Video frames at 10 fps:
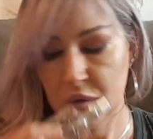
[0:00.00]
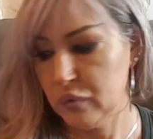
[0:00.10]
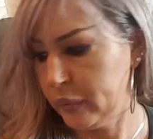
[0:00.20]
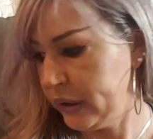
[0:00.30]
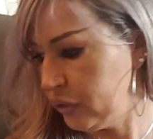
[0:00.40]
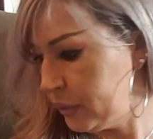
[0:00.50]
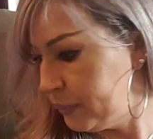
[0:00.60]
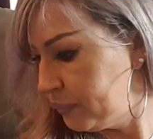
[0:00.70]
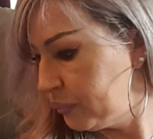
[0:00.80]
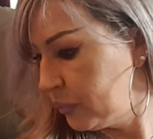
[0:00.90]
It's weird.
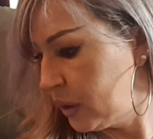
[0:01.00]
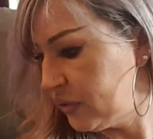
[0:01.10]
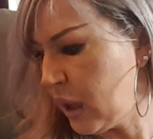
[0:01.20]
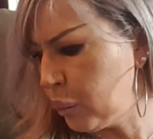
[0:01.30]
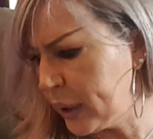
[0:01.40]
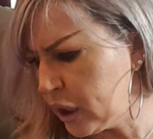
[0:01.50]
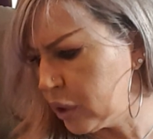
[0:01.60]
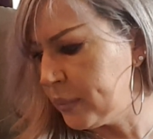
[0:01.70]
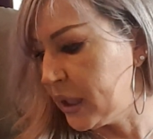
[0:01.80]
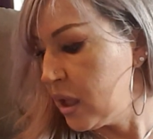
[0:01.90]
It's not
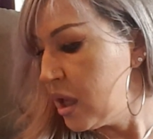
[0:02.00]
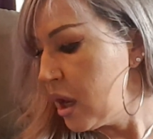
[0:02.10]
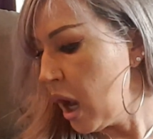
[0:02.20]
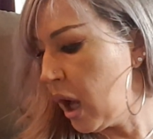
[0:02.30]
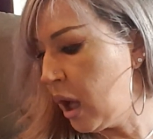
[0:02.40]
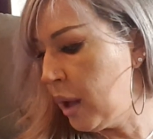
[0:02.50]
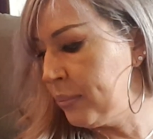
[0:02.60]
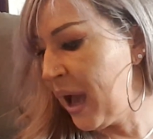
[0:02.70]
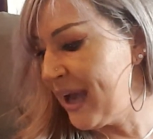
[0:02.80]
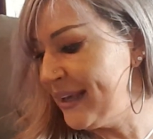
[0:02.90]
weird, but
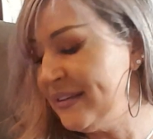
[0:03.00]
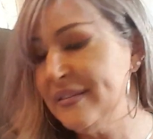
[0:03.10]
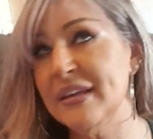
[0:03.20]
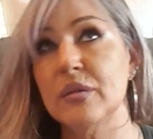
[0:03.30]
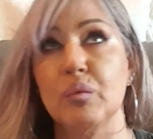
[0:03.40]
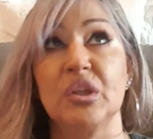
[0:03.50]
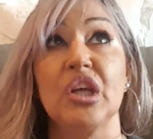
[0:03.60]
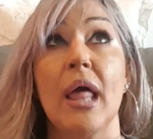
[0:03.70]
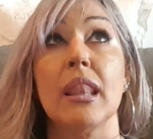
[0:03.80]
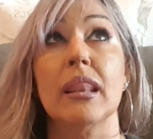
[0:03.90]
hyacinth, which
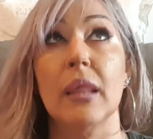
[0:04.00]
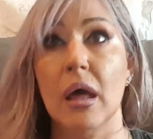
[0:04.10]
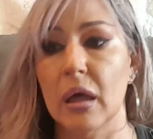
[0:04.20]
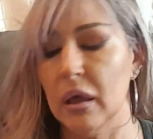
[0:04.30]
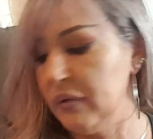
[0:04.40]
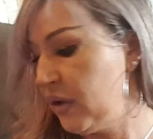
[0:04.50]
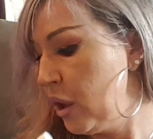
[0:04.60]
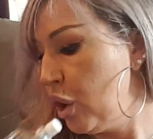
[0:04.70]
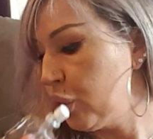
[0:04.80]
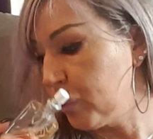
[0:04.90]
I love.
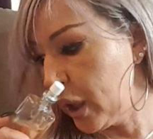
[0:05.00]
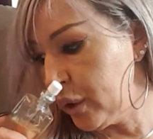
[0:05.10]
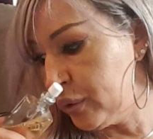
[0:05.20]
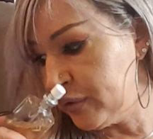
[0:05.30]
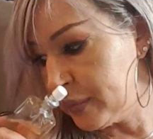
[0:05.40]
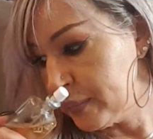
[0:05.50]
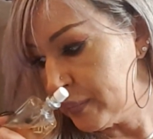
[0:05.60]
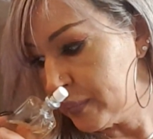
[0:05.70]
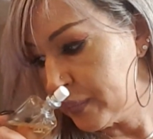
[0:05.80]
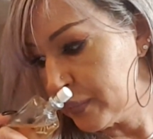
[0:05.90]
Rose.
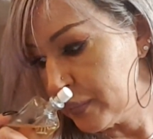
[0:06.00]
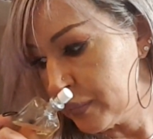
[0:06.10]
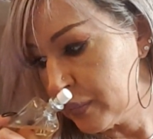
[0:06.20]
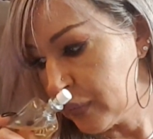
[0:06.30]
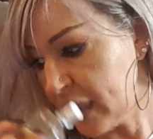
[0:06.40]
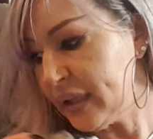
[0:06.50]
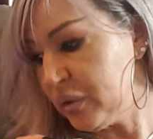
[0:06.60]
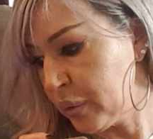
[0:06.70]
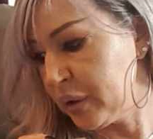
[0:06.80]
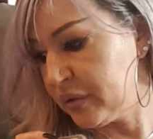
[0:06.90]
I get
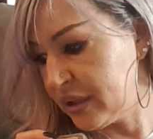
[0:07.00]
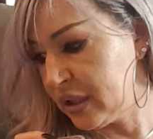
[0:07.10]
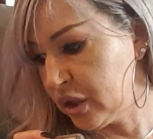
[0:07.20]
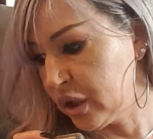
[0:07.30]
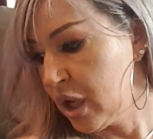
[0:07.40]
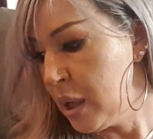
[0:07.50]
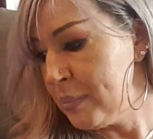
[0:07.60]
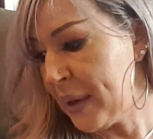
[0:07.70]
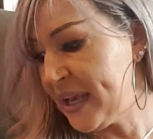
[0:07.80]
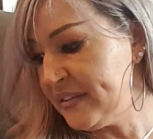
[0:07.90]
the rose in here.
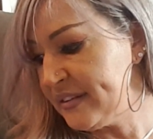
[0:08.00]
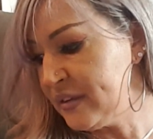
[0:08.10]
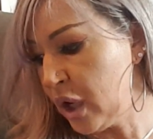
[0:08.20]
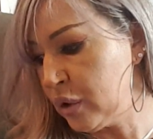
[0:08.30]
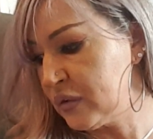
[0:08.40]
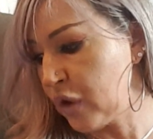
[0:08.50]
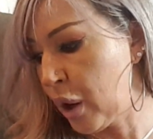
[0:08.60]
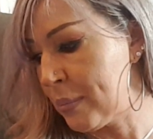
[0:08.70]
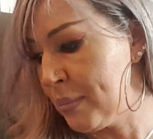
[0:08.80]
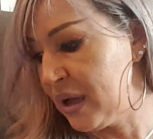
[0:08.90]
Base notes
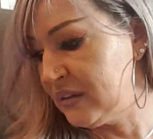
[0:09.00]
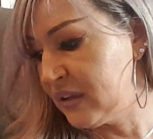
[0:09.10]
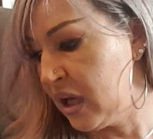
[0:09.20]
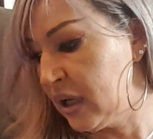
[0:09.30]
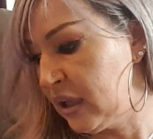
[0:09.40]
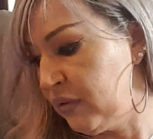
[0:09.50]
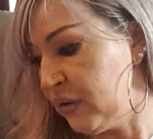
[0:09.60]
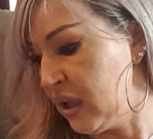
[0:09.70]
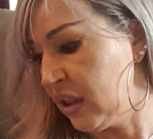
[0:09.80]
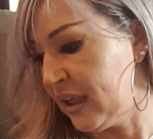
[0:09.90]
are musk, honey,
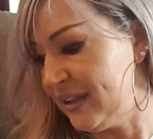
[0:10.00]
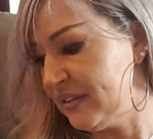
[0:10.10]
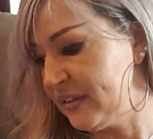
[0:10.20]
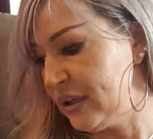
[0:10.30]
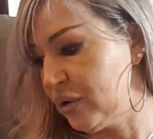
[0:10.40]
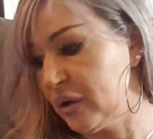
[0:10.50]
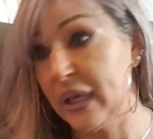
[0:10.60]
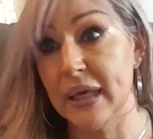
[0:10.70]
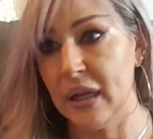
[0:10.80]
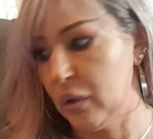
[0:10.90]
vanilla, and cedar.
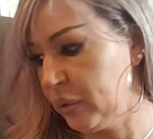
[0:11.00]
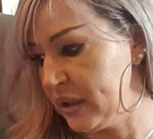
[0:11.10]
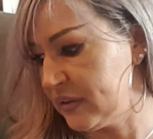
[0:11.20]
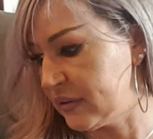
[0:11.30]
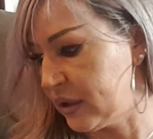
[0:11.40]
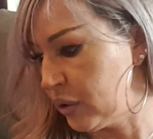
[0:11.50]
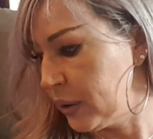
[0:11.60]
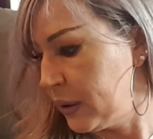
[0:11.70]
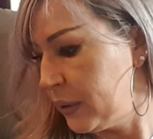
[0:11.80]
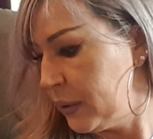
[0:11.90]
Again, I don't get the cedar.
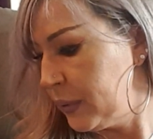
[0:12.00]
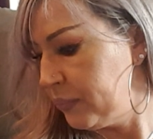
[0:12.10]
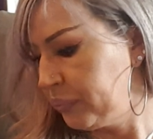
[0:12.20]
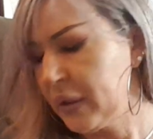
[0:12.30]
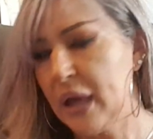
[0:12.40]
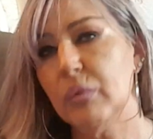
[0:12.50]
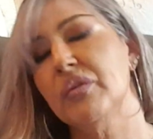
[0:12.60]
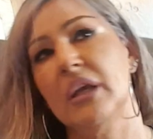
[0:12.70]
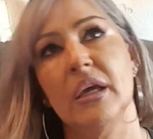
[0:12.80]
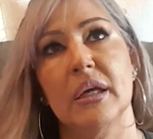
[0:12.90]
I don't
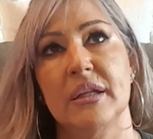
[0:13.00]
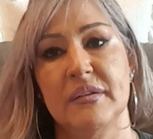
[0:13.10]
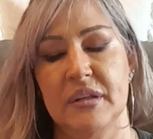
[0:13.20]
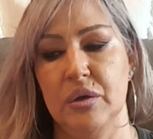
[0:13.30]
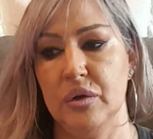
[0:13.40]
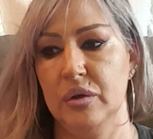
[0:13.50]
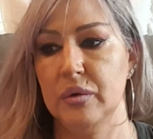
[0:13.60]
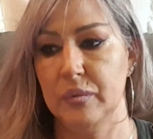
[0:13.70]
think I get cedar.